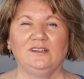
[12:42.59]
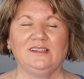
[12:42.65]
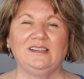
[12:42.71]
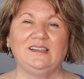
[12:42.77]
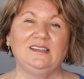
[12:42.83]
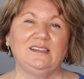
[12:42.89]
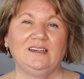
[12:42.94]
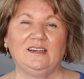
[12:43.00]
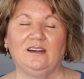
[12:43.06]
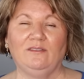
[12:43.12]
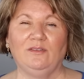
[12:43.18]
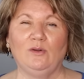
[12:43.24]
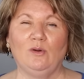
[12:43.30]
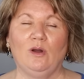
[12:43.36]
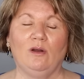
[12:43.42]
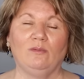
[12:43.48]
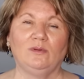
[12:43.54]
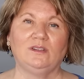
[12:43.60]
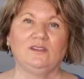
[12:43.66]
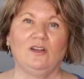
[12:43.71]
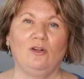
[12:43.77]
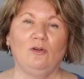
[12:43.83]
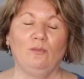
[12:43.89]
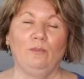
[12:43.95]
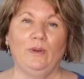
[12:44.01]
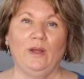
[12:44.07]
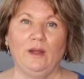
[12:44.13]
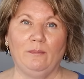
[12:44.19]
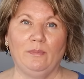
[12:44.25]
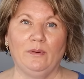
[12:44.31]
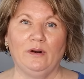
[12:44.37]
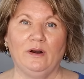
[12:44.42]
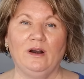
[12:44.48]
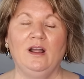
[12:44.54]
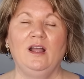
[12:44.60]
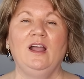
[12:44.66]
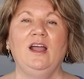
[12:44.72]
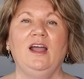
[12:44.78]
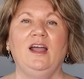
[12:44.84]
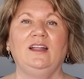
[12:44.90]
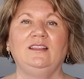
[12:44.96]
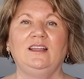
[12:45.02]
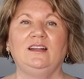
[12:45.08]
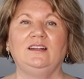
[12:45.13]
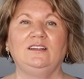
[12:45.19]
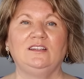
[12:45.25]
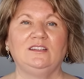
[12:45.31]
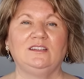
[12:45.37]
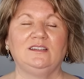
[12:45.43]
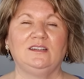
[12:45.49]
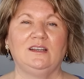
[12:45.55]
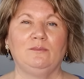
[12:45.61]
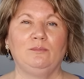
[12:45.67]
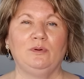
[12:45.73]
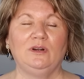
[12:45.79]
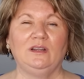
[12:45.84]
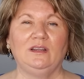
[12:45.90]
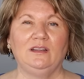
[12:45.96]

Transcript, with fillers: season it if you want with salt and pepper, and then just uh, put